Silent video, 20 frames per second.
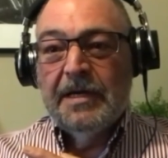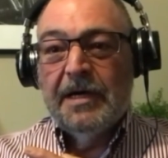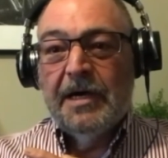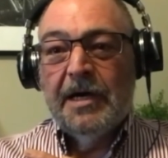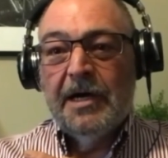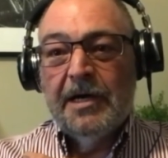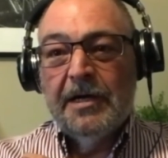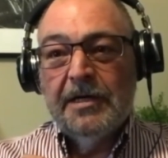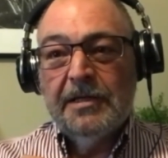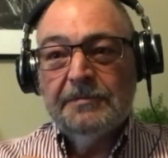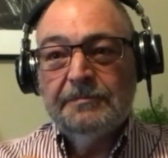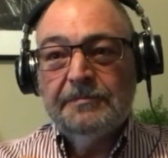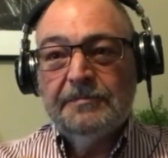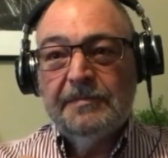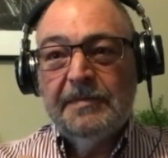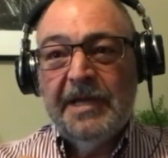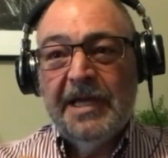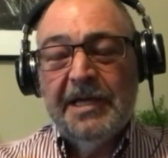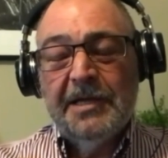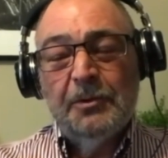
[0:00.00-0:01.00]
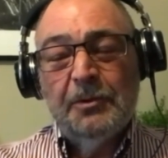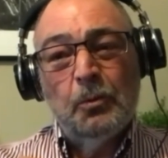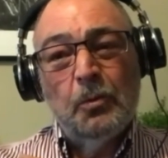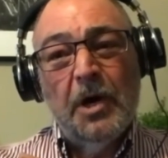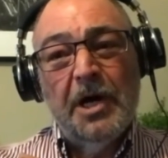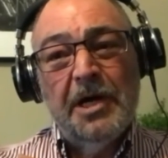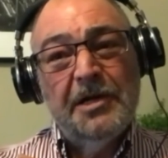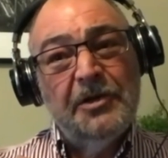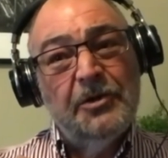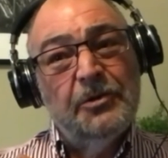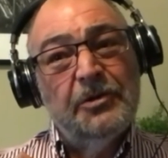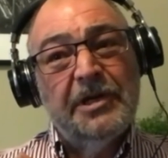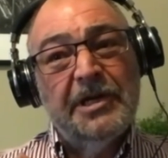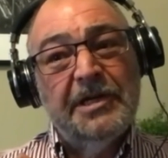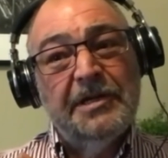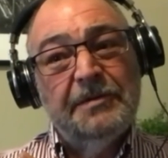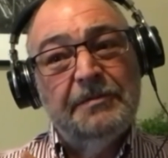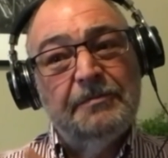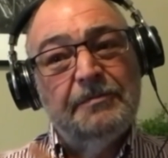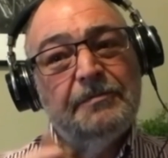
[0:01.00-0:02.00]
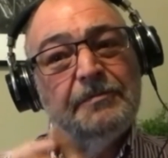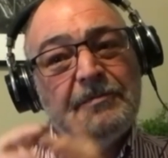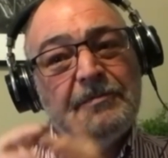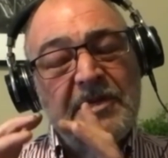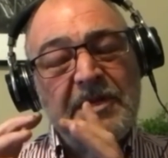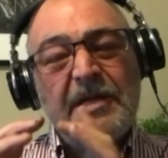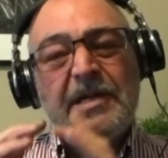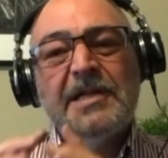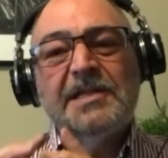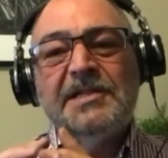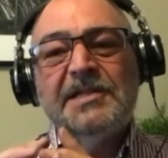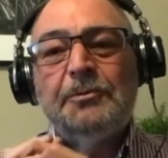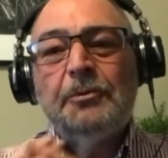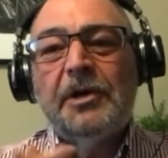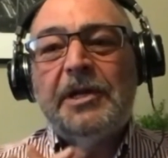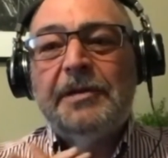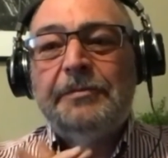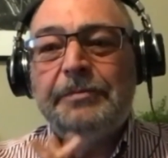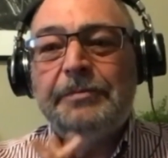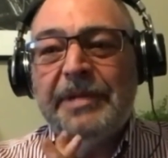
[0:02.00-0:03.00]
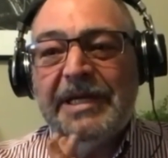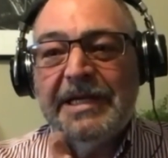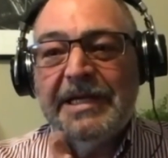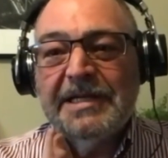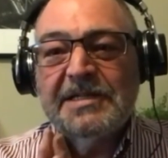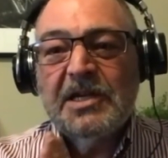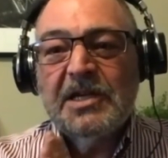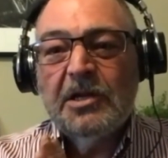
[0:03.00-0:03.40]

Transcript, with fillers: um, and what you can because you want to be as